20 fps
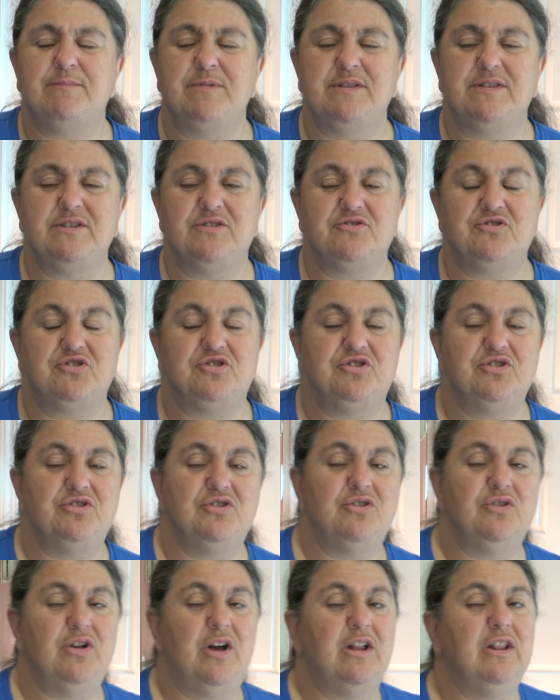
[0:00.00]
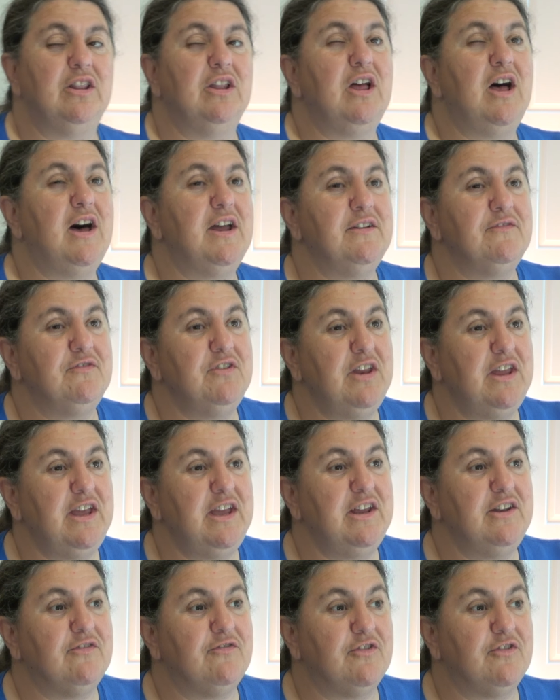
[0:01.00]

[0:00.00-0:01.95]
but there's still a lot of need